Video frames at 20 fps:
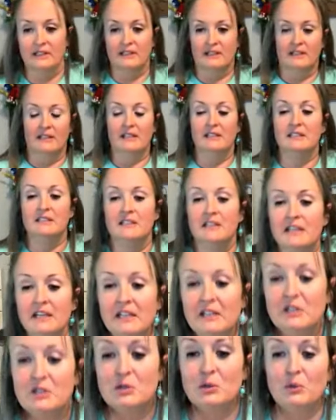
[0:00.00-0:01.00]
It's the
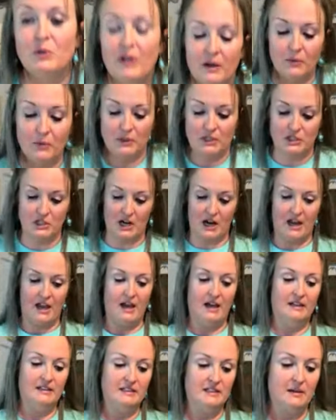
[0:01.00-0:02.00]
heat tool. I wish I
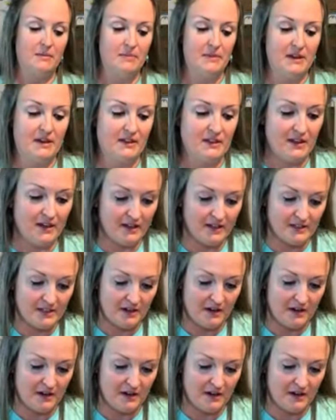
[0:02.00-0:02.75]
had something that